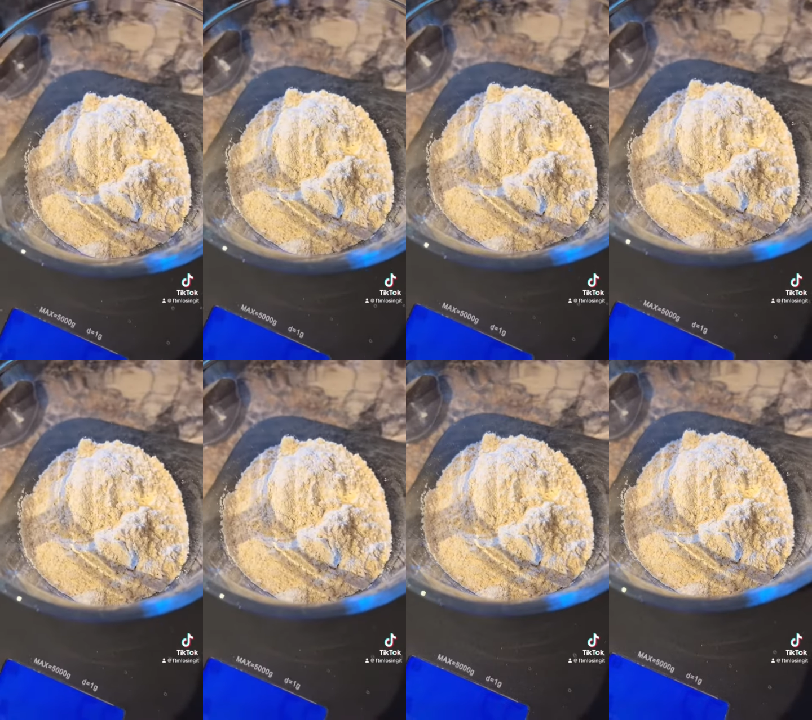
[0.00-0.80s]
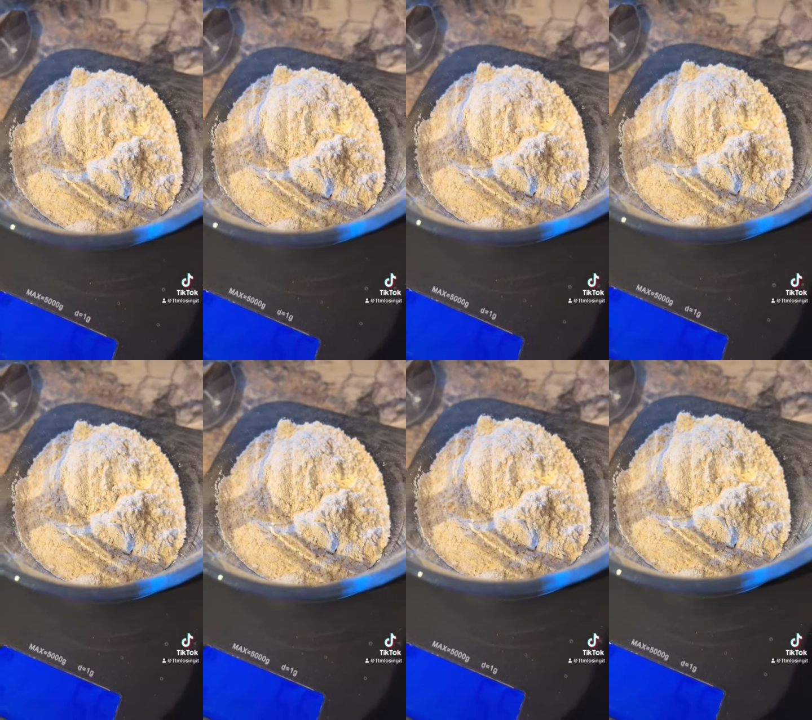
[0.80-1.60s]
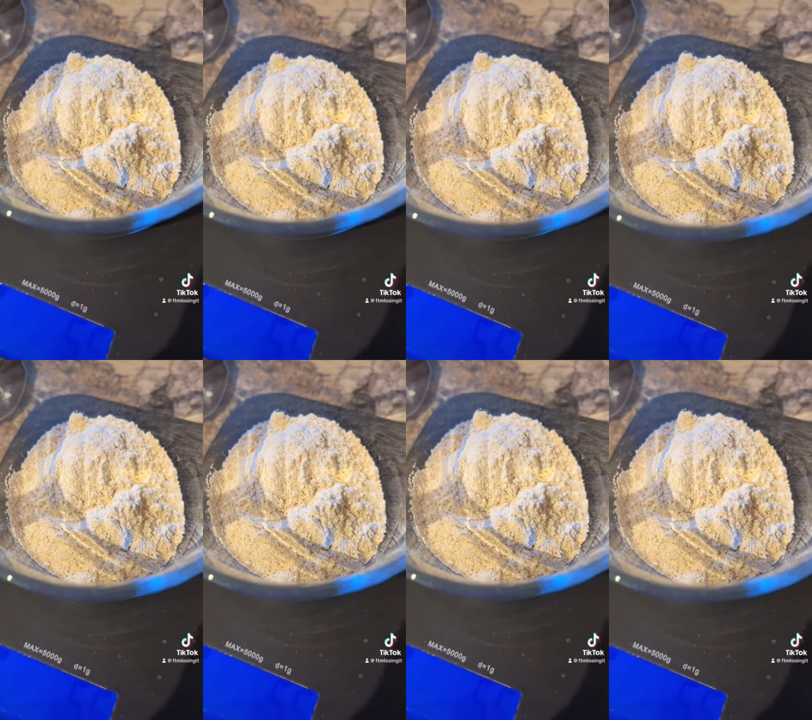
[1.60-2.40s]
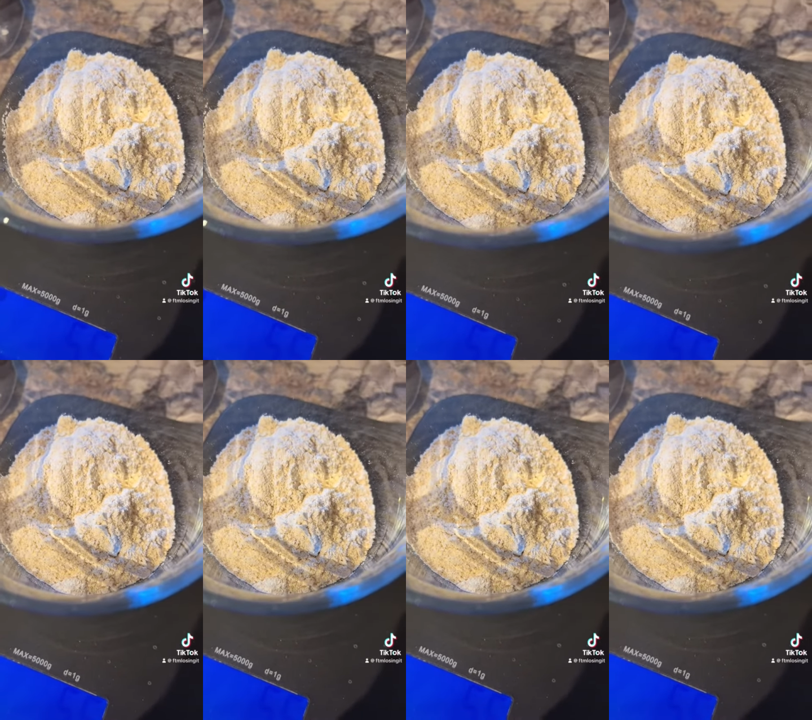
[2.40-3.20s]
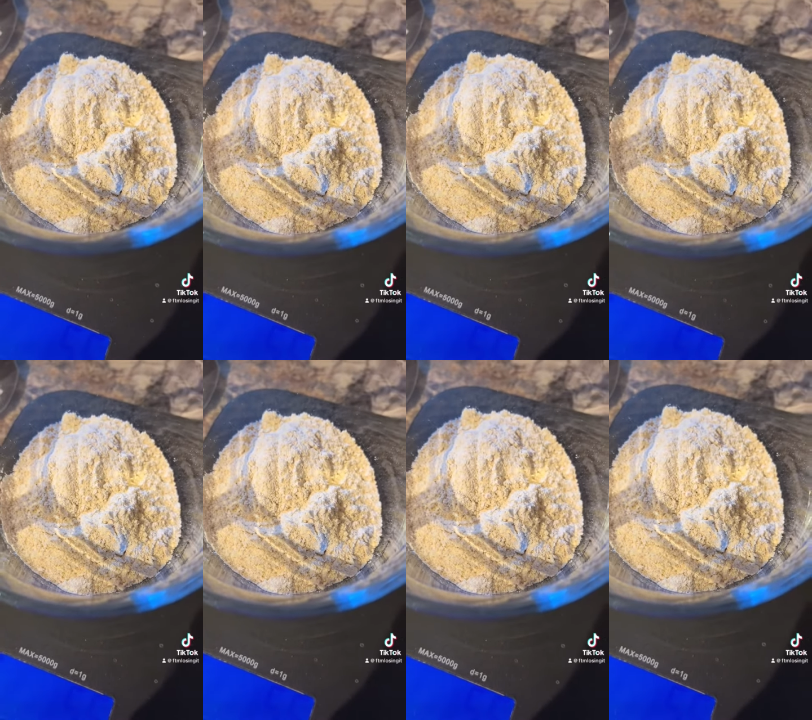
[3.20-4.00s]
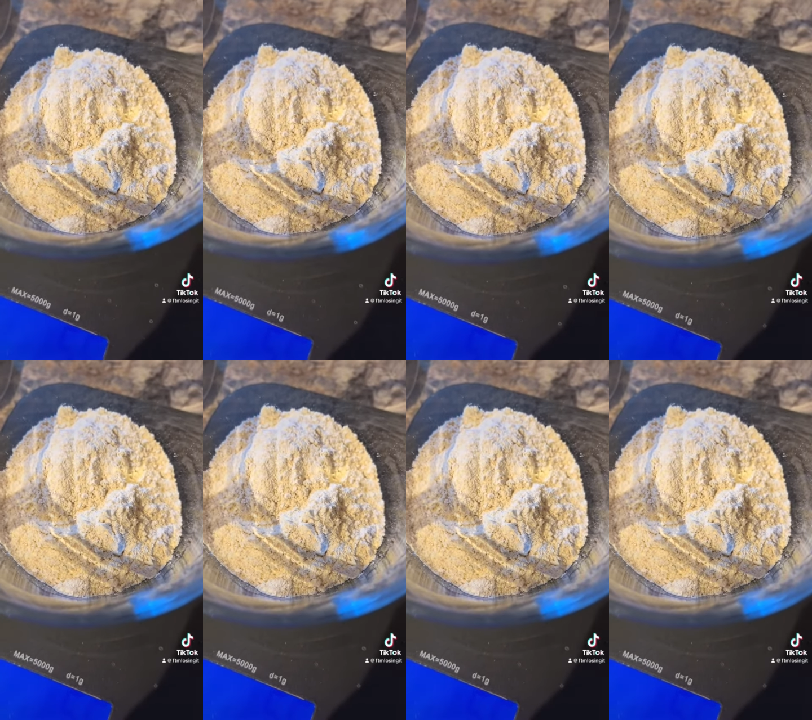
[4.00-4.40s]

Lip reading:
[unreadable: no face in view]